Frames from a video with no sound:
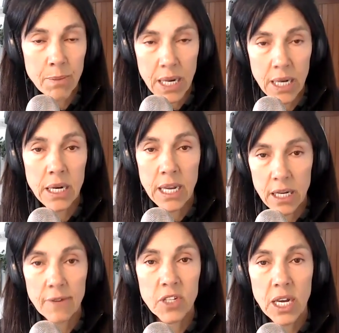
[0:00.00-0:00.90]
many
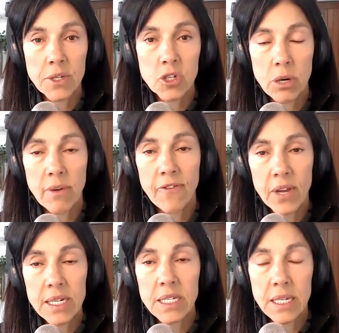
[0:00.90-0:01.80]
negative downstream
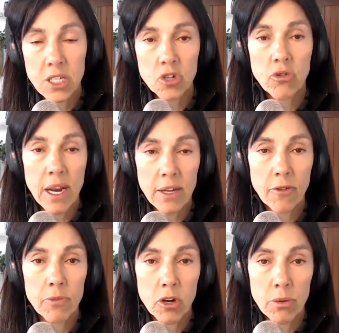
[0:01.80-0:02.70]
effects that detract
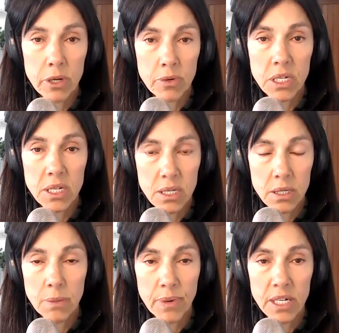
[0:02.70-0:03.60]
from your immune
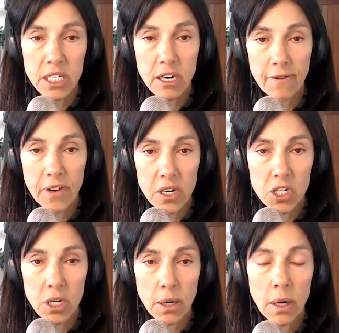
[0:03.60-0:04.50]
system's ability to
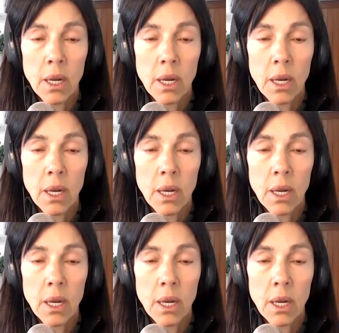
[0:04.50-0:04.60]
function.